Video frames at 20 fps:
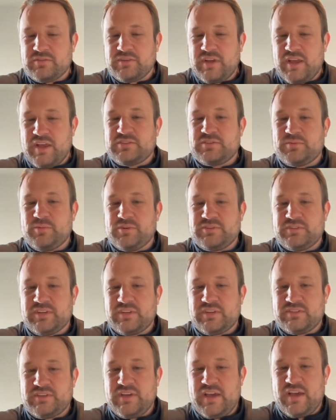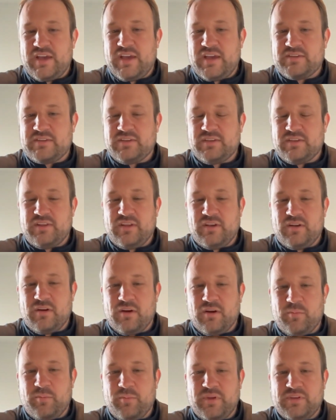customer success, and then
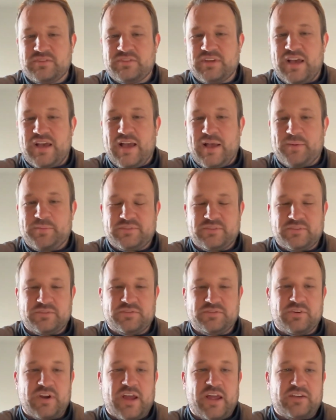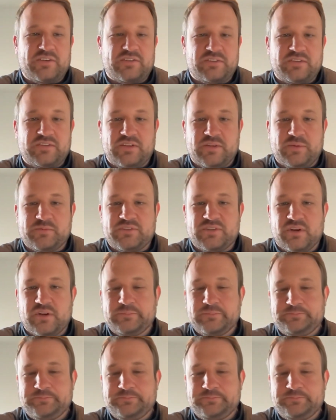our biz ops and strategy teams here.